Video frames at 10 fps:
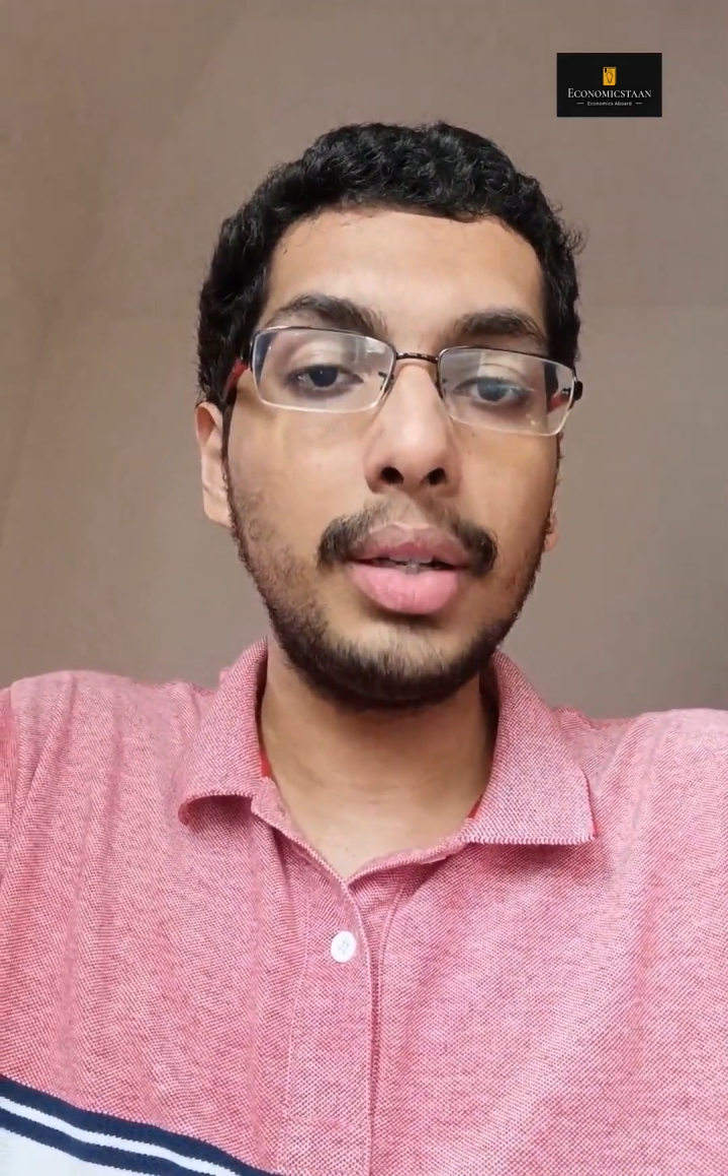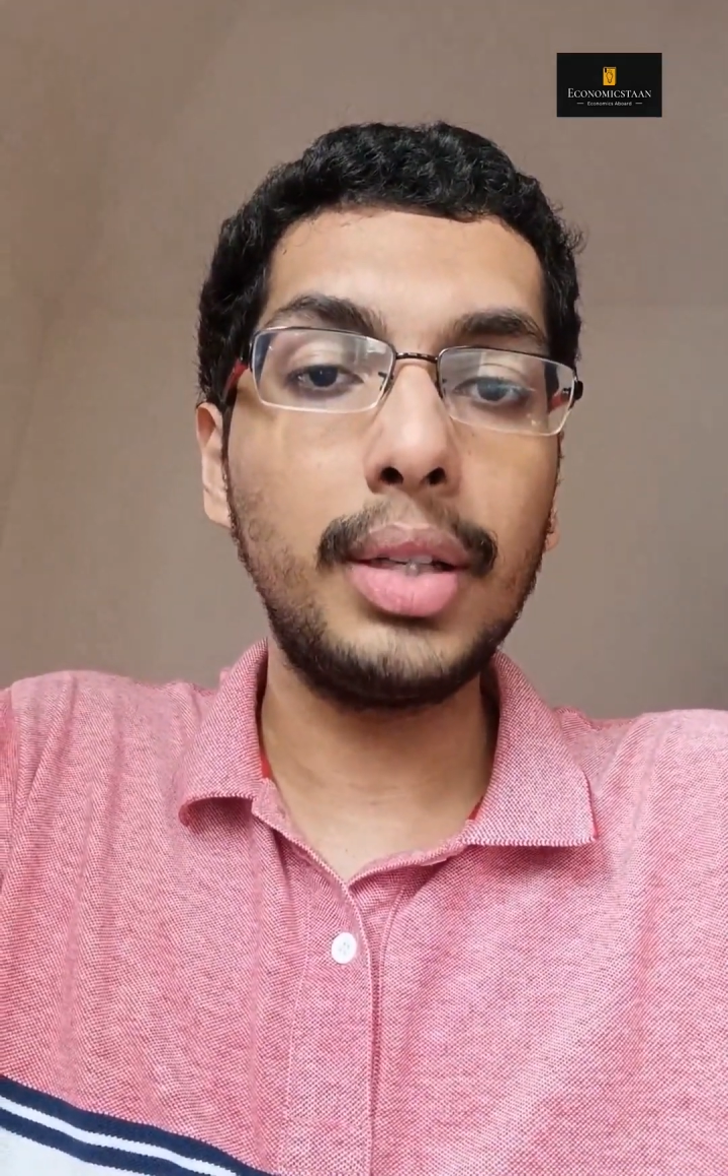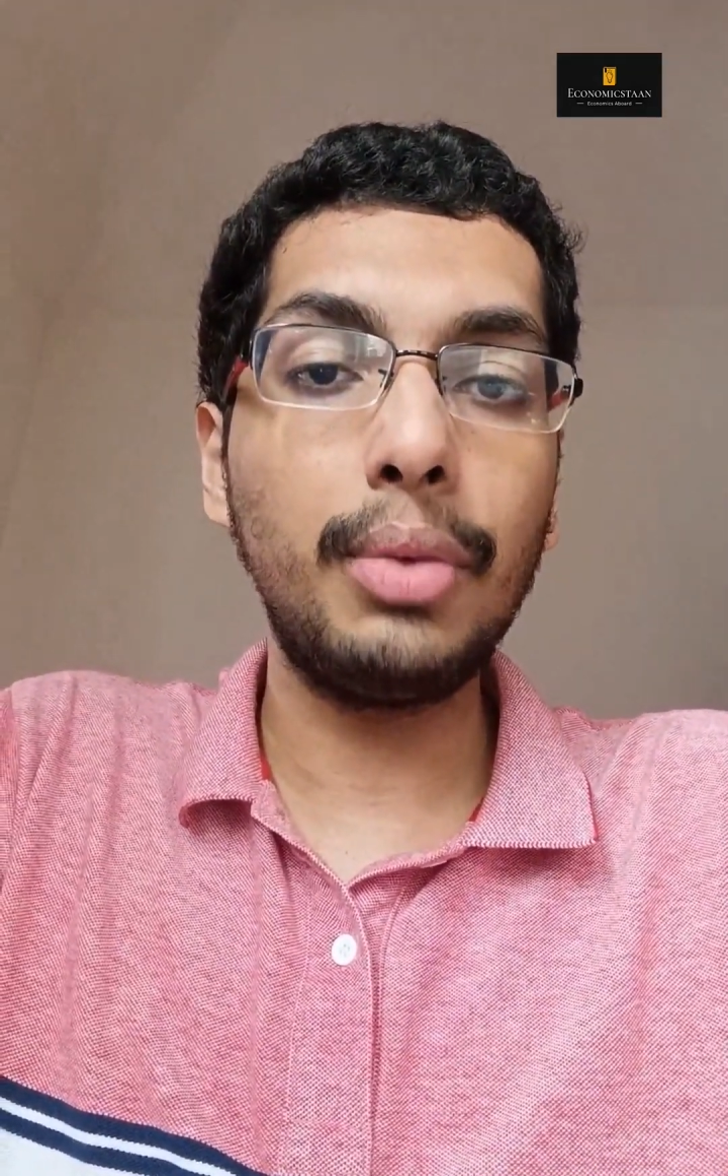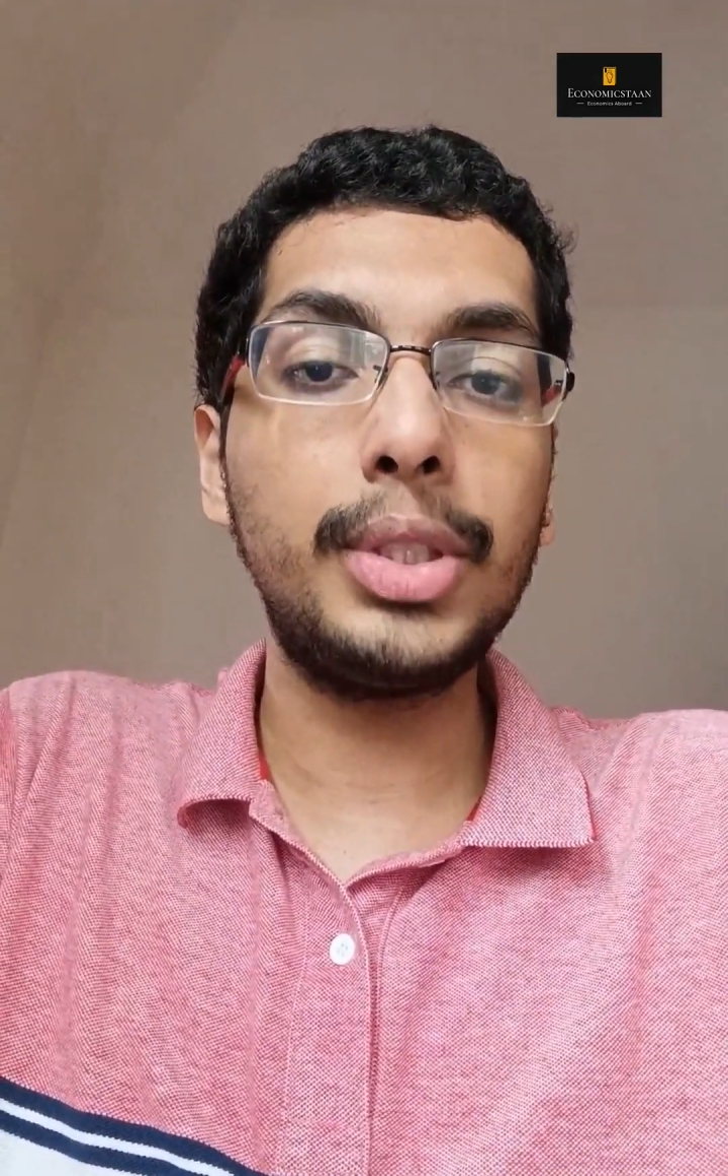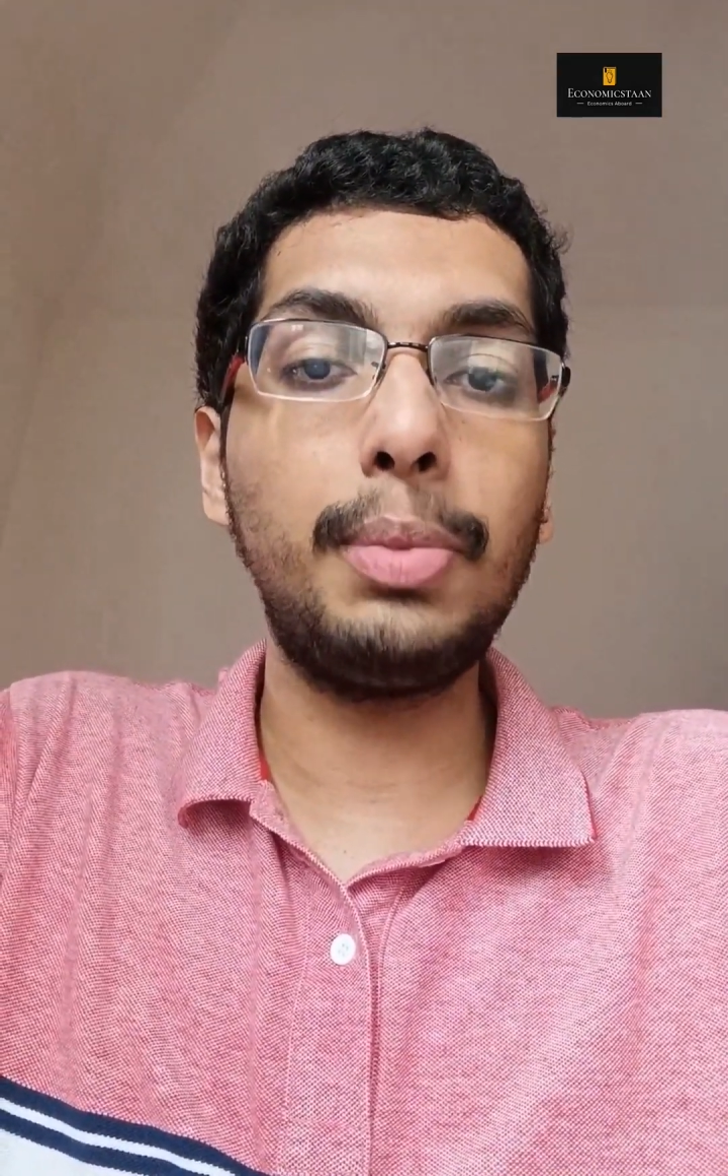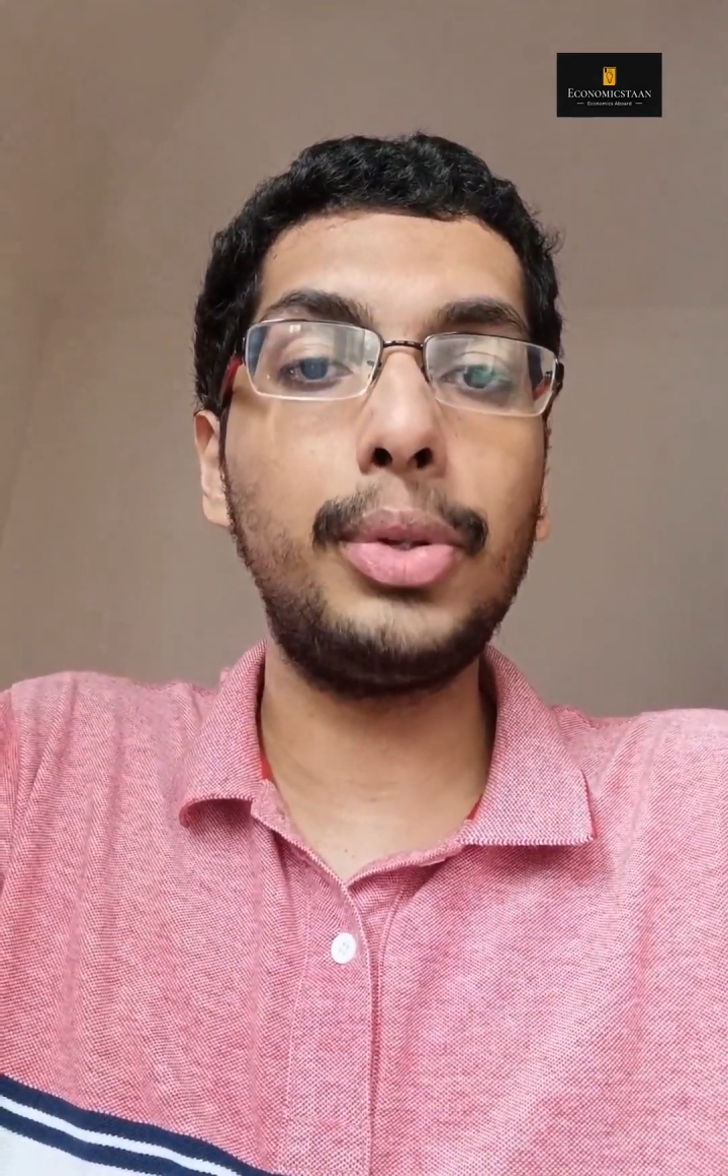there was a